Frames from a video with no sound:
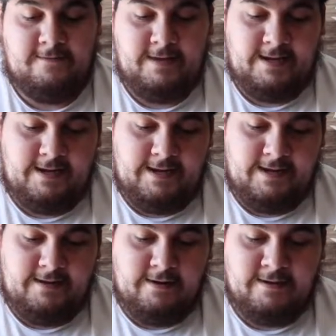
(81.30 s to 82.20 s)

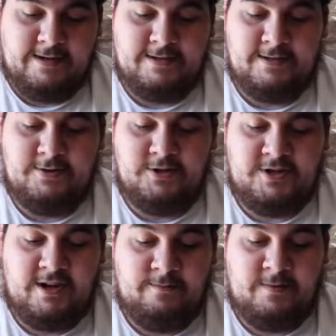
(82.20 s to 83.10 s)
the Gunkin
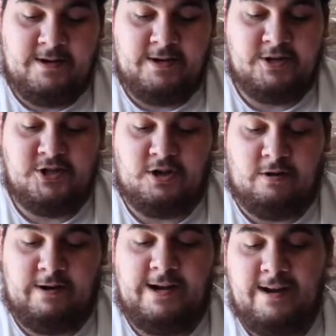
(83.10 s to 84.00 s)
Suship
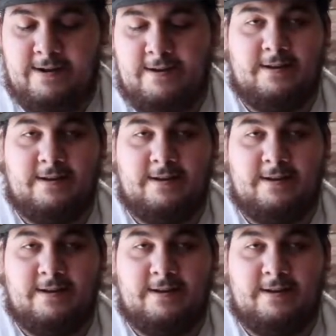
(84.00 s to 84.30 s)
Shari.